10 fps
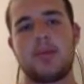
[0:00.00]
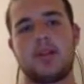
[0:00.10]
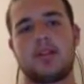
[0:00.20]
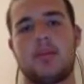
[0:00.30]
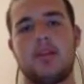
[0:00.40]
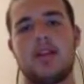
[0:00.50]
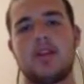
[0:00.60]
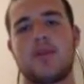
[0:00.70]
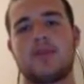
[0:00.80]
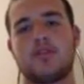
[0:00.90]
it's something that
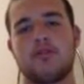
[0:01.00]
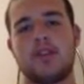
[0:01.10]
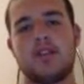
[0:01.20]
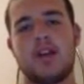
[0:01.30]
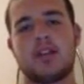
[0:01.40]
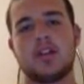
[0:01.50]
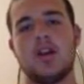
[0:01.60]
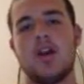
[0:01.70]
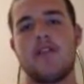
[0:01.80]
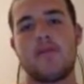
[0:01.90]
you have to research
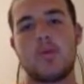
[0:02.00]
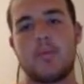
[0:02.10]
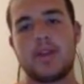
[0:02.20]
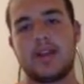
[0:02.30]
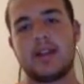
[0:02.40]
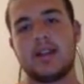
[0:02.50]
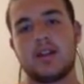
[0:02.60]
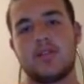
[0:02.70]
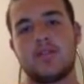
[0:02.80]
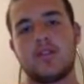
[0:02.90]
from the beginning
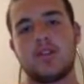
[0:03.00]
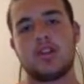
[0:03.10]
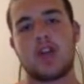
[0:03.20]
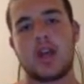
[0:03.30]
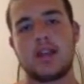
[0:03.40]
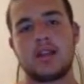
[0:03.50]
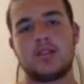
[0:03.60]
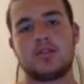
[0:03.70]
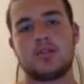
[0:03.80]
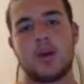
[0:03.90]
of year
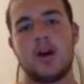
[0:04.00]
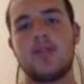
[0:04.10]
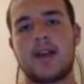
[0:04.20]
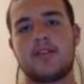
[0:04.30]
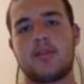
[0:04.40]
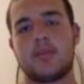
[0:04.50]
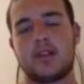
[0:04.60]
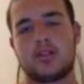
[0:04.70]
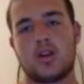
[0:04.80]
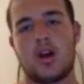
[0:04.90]
12, like from
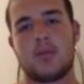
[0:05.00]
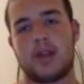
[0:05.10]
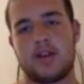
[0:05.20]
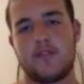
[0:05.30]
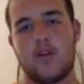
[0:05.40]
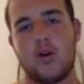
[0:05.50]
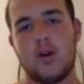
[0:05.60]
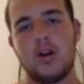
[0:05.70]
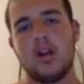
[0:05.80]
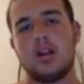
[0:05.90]
the term like
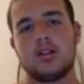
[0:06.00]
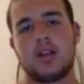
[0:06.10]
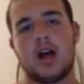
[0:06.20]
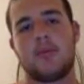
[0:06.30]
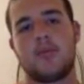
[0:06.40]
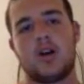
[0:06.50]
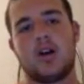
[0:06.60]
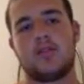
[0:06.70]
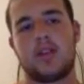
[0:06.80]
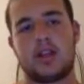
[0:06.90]
4
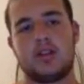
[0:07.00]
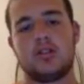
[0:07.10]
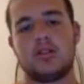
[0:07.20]
of like,